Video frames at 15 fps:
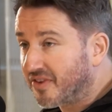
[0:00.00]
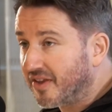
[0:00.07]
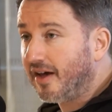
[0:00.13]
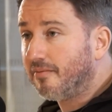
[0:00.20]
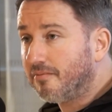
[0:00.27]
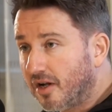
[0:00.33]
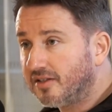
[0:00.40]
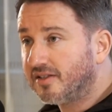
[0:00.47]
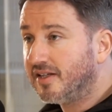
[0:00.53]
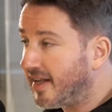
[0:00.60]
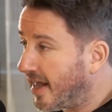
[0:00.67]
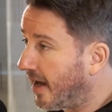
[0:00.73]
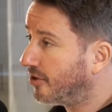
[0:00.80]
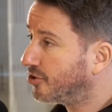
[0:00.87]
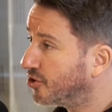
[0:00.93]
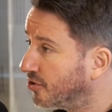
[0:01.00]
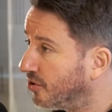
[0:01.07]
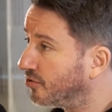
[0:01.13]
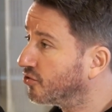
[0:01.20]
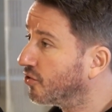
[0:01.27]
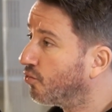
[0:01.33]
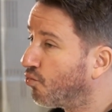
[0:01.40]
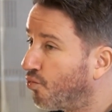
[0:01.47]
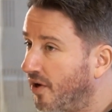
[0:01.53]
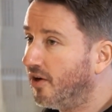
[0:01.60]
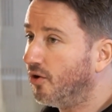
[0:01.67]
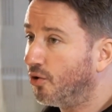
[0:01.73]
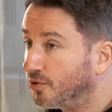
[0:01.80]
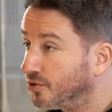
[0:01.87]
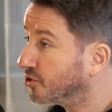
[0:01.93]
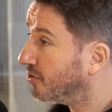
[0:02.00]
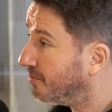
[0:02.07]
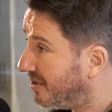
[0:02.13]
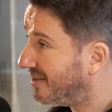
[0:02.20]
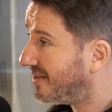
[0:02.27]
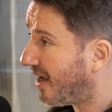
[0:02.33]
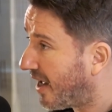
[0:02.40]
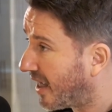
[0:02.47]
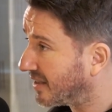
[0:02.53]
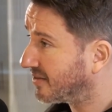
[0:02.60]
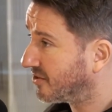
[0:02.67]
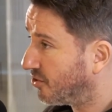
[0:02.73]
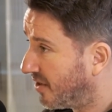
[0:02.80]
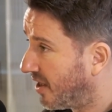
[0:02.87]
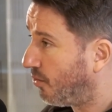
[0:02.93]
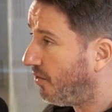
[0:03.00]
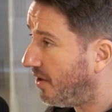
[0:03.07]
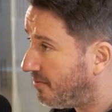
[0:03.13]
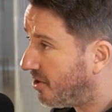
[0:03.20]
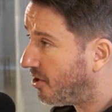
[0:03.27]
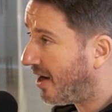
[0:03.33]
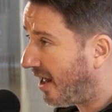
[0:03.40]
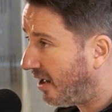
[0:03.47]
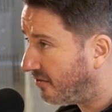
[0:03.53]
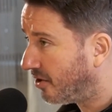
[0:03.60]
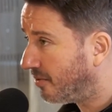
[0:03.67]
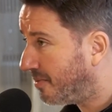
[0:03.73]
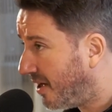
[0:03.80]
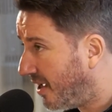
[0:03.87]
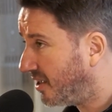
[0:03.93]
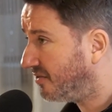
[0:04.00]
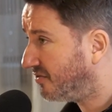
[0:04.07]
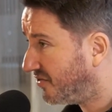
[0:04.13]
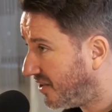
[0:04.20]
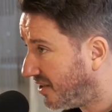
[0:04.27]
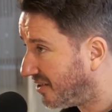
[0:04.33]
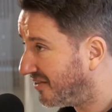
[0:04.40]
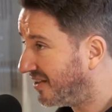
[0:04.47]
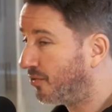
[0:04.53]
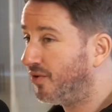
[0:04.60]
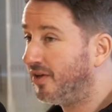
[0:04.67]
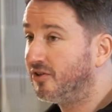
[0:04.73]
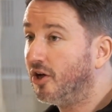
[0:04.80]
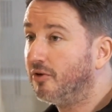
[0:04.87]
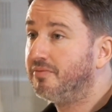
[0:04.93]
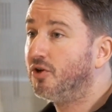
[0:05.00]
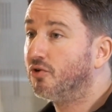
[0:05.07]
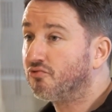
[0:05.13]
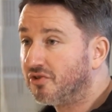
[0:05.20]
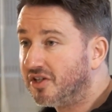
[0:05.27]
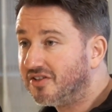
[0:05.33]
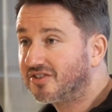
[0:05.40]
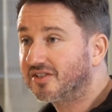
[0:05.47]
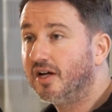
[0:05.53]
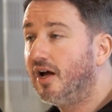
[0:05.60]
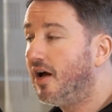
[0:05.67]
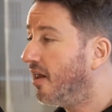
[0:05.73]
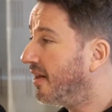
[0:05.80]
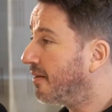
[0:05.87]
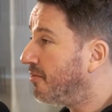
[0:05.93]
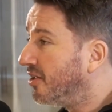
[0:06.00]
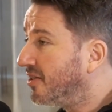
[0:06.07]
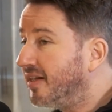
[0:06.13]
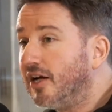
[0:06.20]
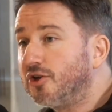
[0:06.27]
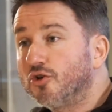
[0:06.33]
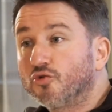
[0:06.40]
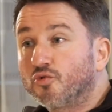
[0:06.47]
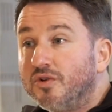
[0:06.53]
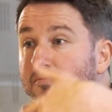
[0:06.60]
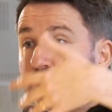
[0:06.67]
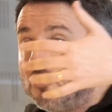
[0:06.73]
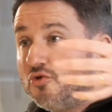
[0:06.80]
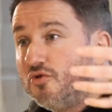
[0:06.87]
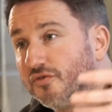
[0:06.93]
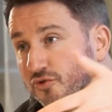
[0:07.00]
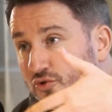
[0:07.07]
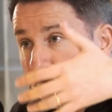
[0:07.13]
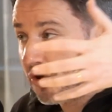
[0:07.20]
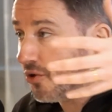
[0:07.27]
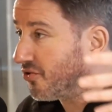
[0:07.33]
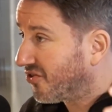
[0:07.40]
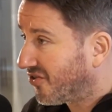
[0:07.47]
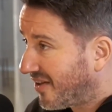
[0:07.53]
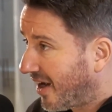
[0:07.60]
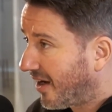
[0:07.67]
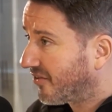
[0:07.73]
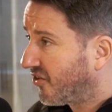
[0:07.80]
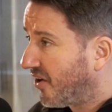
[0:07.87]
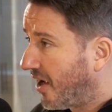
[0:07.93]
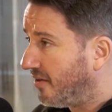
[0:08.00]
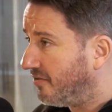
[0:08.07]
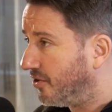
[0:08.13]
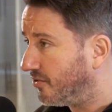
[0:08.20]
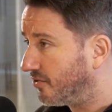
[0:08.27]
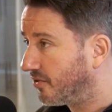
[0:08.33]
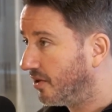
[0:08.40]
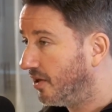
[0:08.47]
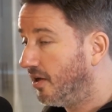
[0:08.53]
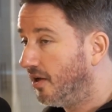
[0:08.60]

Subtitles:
Their multinationals will also be taxed. So there will be a level playing field. There will not be a risk that multinationals will move to those tax havens.